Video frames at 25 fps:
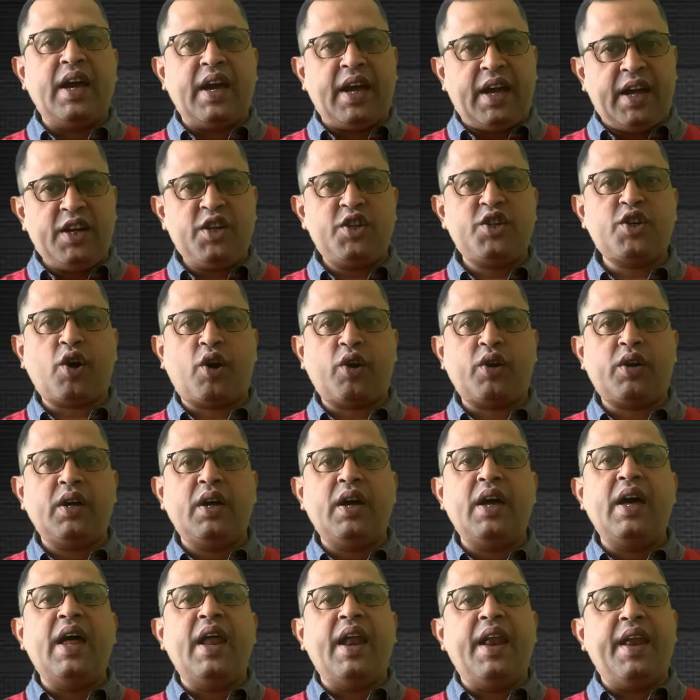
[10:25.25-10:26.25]
In short,
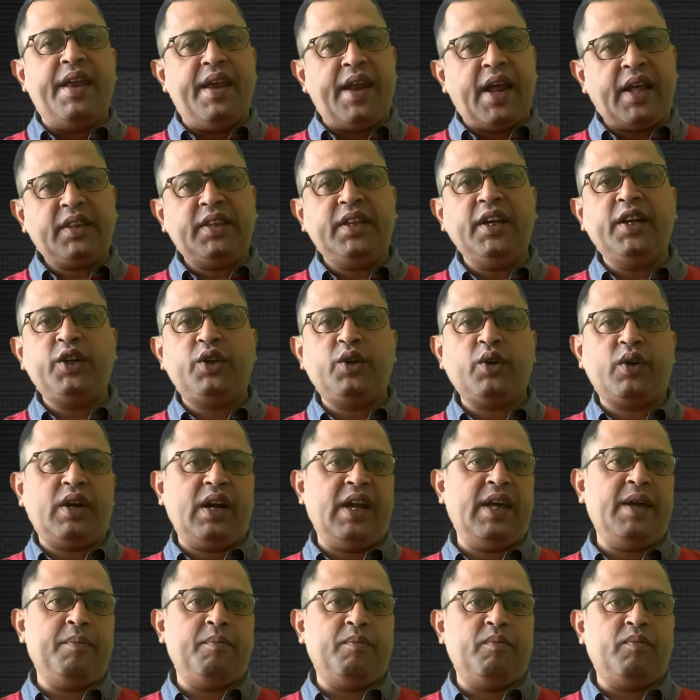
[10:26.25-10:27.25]
nothing to
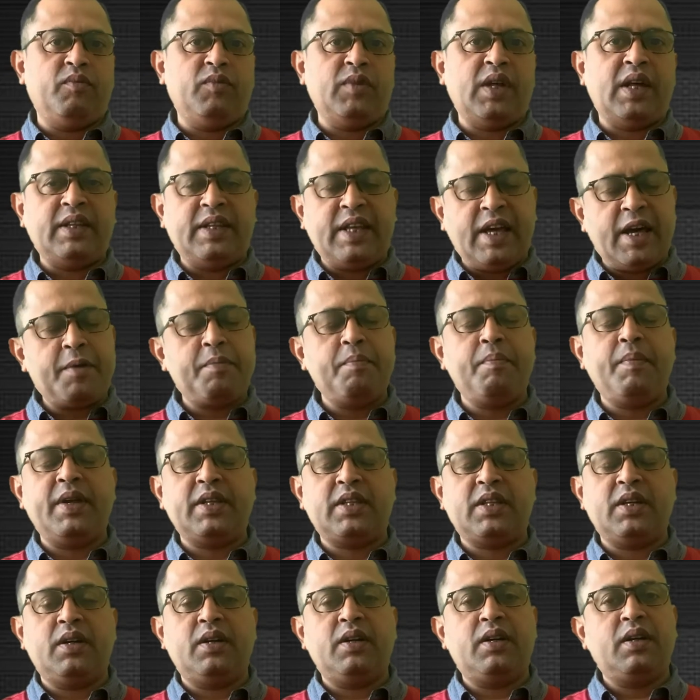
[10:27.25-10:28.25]
claim that their
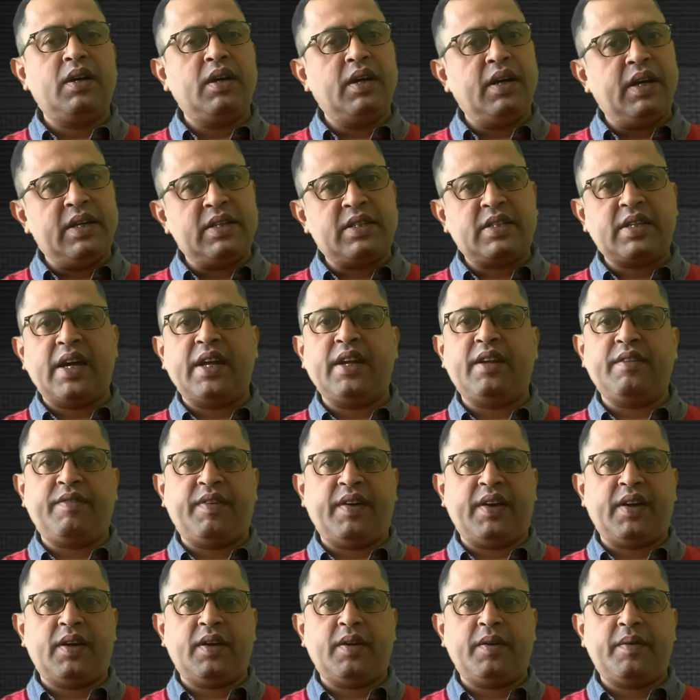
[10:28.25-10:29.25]
method is
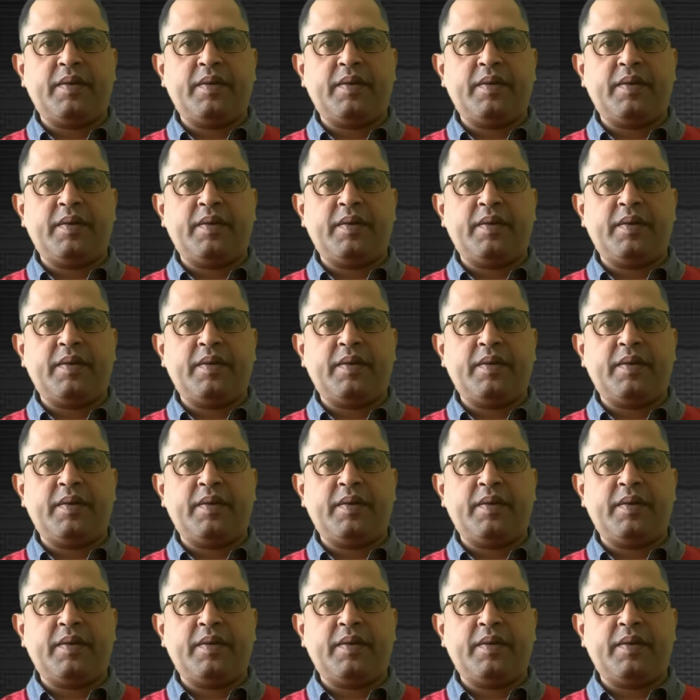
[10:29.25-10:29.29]
scientific.